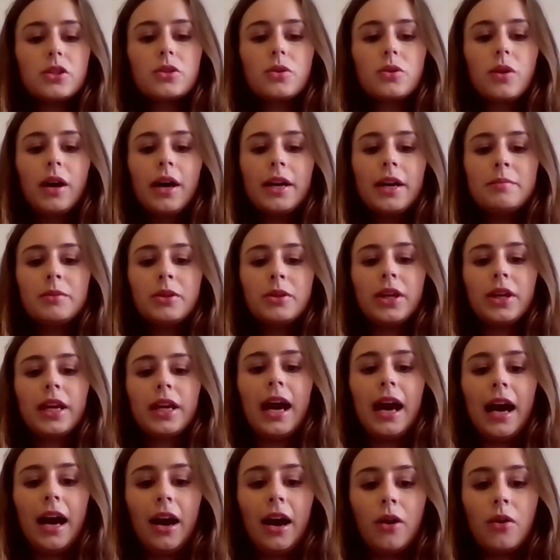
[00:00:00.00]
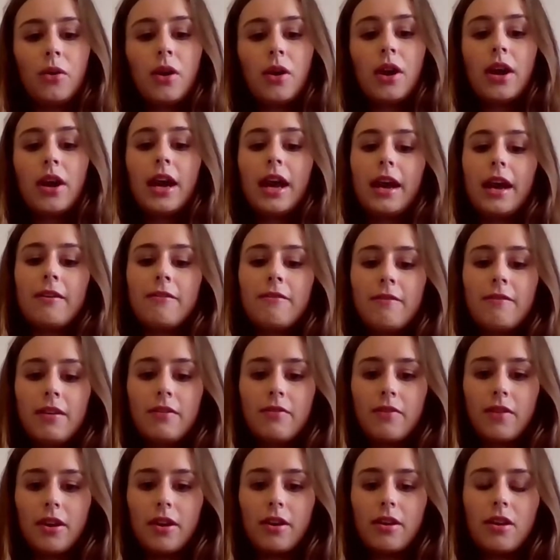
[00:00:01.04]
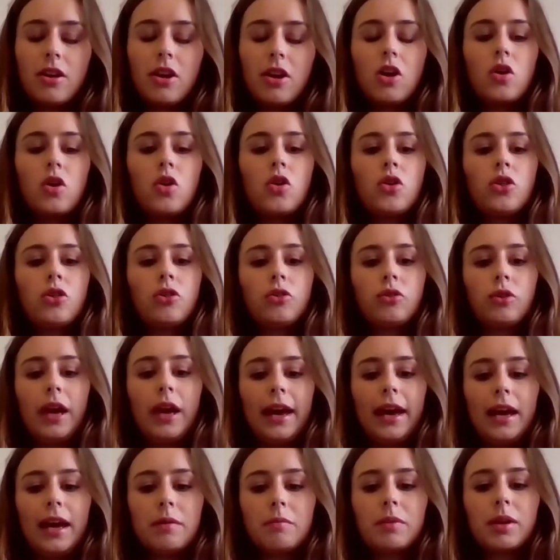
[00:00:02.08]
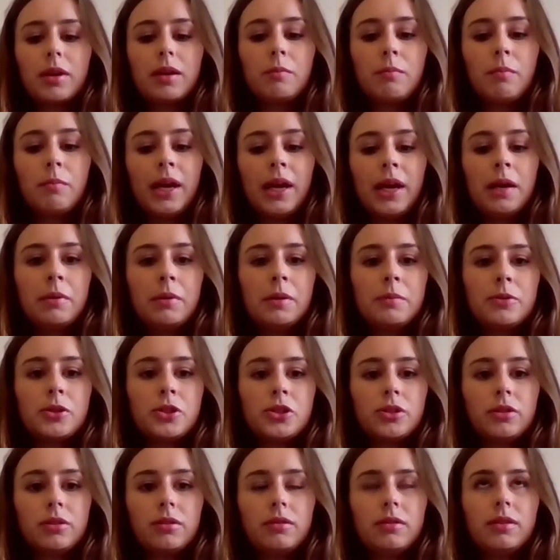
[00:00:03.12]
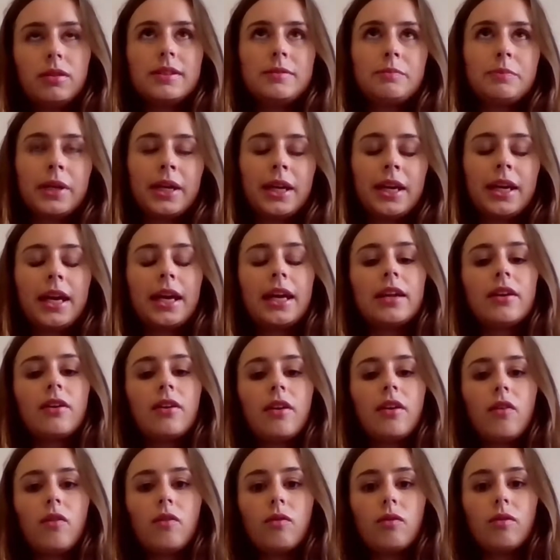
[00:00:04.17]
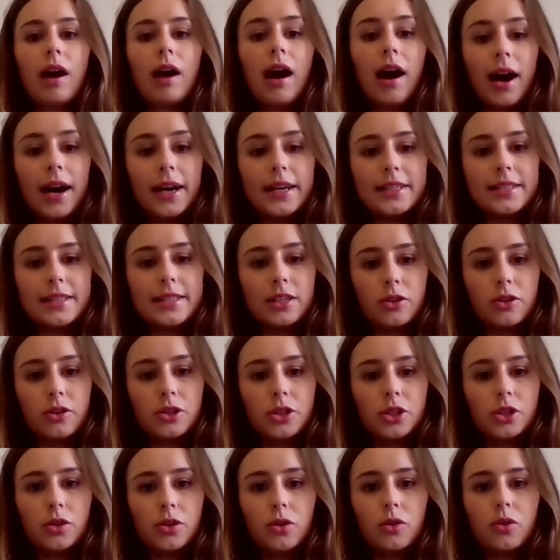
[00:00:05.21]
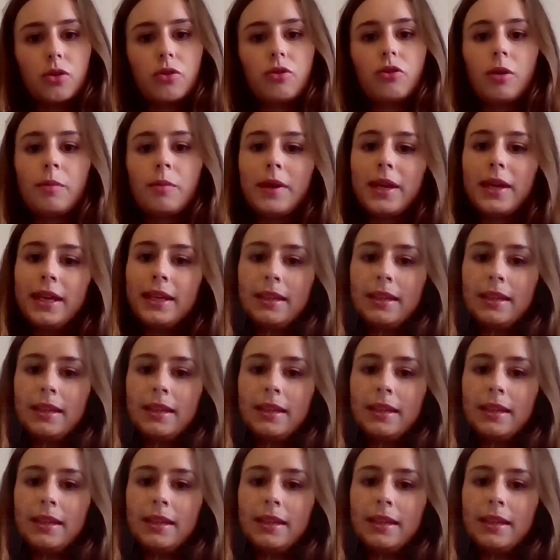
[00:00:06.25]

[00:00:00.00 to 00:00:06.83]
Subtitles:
So I am looking at how a river may be bringing in high CO2 from